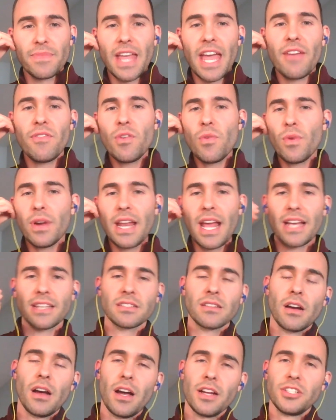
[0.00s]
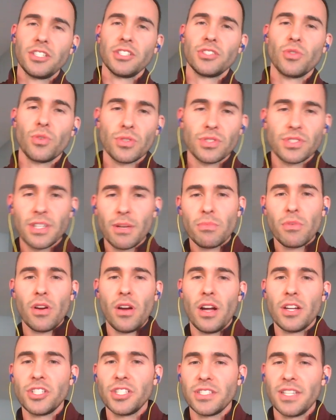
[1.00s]
Everyone has conscious or
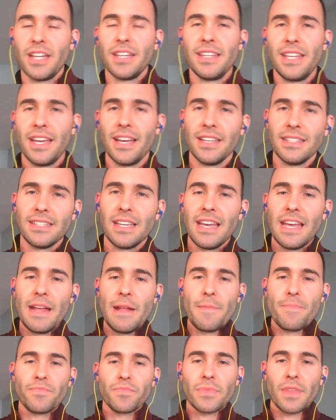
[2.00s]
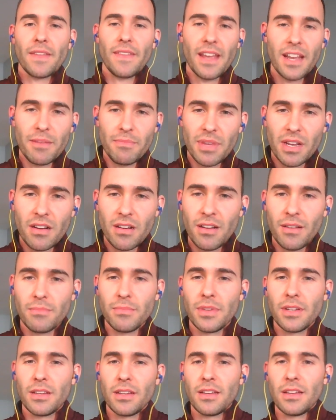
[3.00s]
subconscious ideas that can
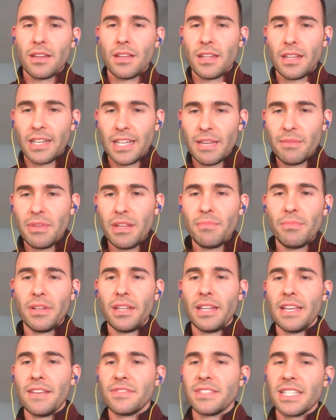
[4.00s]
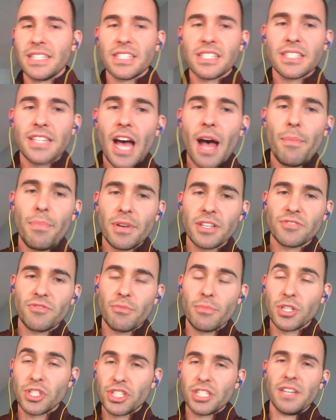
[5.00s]
become limiting beliefs that stop us from
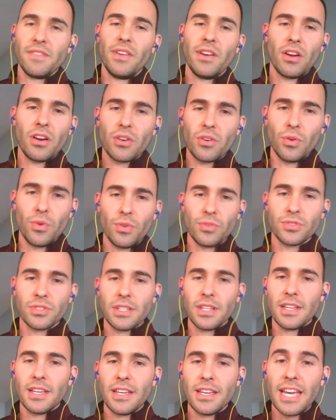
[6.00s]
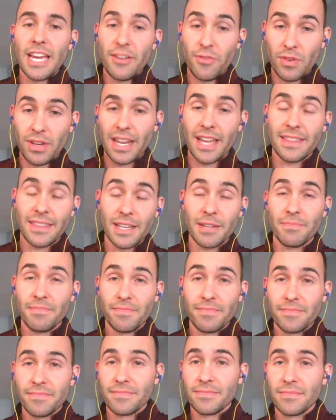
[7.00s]
achieving our goals if we let them.
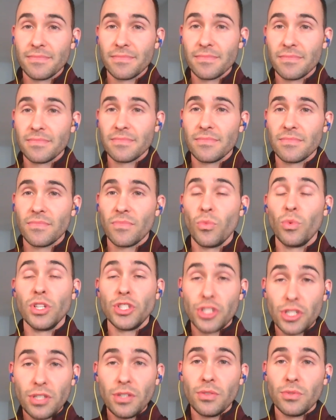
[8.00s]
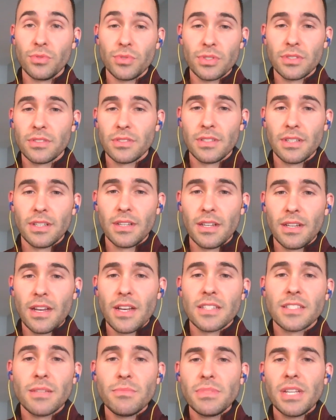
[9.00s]
We choose.
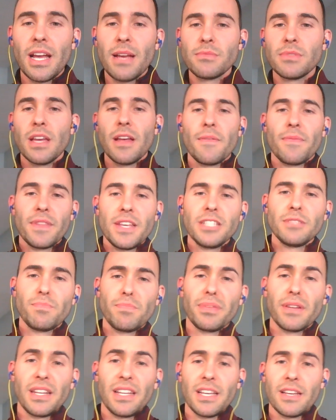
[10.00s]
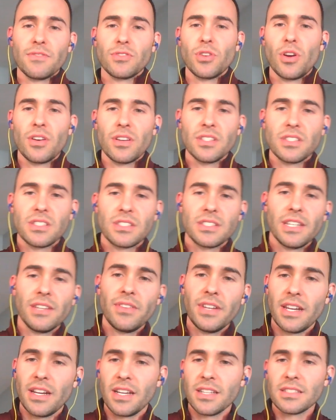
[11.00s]
Sometimes these beliefs are instilled
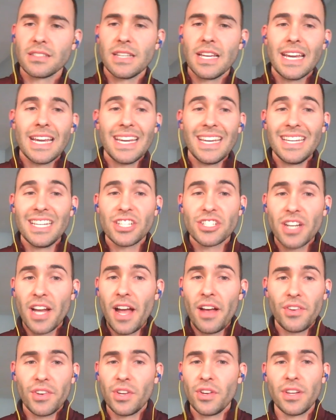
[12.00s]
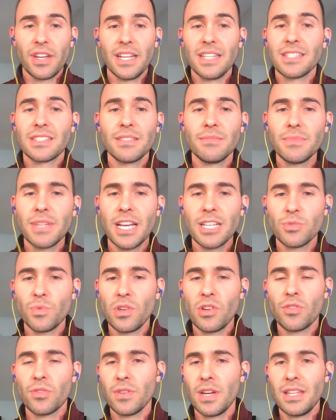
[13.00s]
in us in childhood, and sometimes we
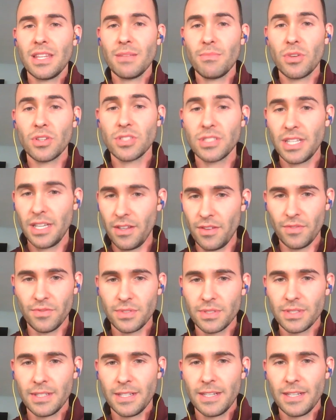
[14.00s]
create them ourselves.